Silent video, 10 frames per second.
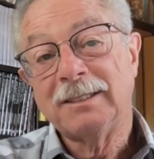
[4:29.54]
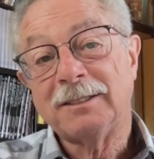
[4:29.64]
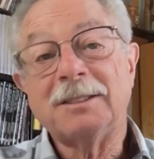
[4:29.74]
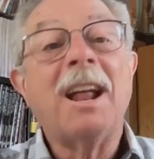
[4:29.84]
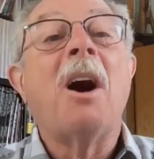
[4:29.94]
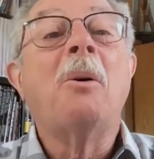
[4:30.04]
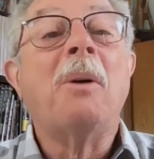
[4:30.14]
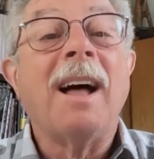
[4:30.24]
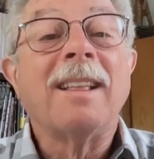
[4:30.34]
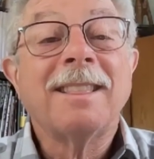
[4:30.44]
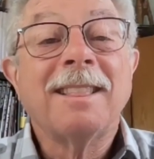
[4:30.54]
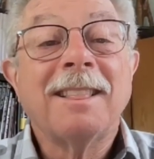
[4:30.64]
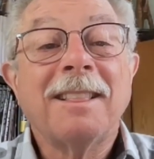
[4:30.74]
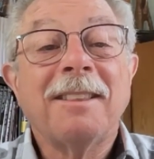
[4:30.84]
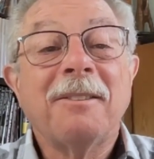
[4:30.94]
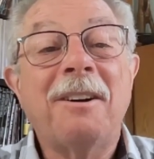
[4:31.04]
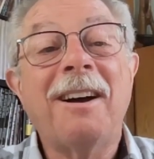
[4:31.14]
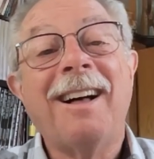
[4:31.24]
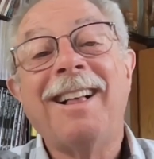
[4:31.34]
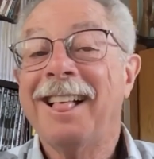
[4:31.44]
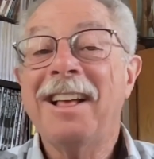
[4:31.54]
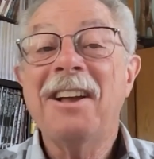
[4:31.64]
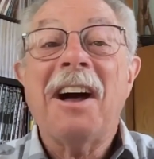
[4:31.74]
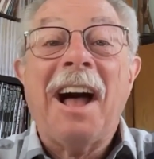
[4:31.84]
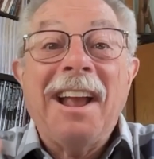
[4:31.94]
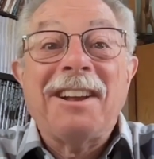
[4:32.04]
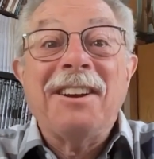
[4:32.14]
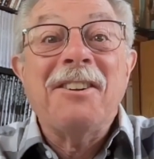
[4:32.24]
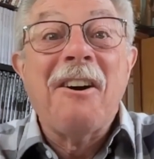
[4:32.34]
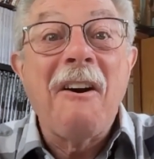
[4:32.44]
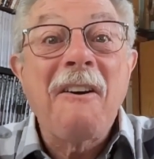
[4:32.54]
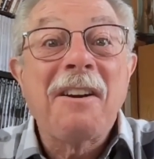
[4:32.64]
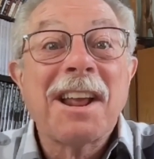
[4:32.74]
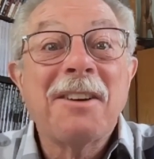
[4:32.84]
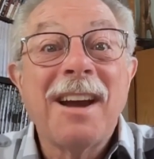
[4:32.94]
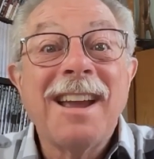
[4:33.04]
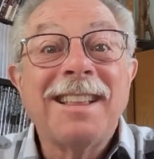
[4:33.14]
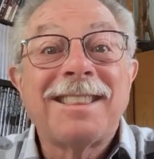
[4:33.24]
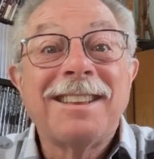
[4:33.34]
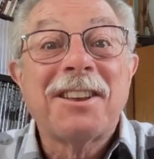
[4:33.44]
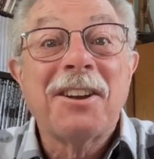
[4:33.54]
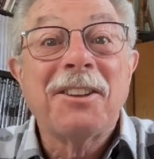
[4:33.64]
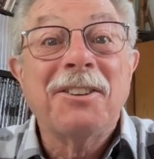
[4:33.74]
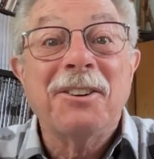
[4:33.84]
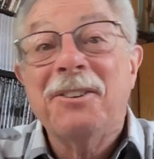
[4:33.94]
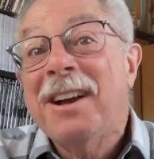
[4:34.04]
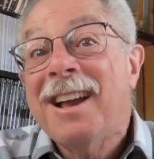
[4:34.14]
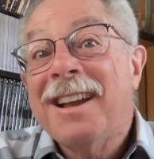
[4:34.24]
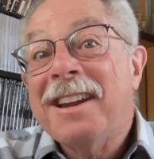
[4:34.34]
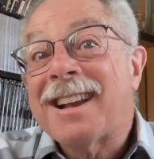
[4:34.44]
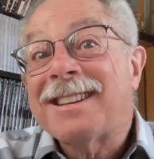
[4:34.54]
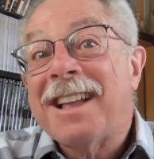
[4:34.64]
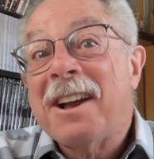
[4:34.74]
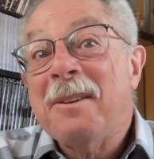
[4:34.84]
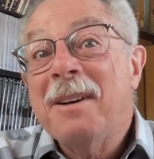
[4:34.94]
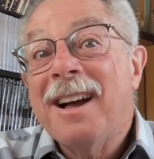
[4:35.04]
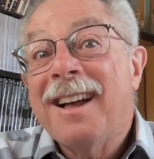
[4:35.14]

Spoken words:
So now what? Well, I can hardly wait to tell you next time.